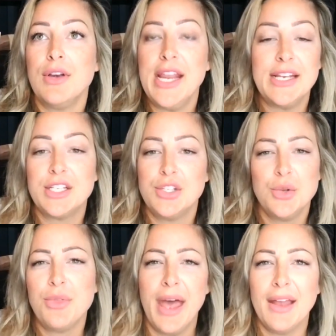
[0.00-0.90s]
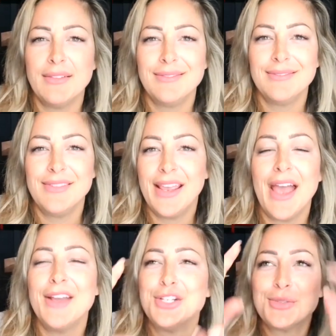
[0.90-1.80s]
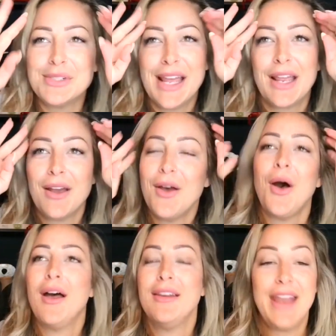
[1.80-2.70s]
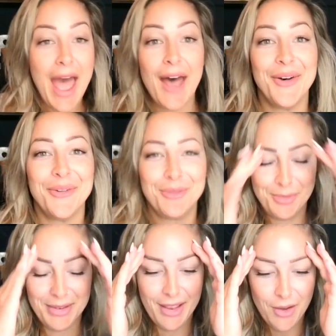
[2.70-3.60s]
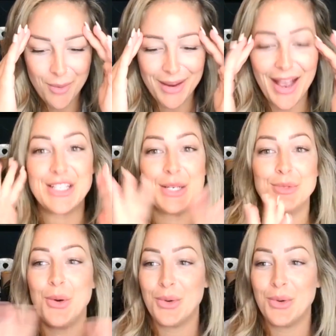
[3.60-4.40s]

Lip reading: need to do that. Like, I just was like, now be like, oh my gosh, I'm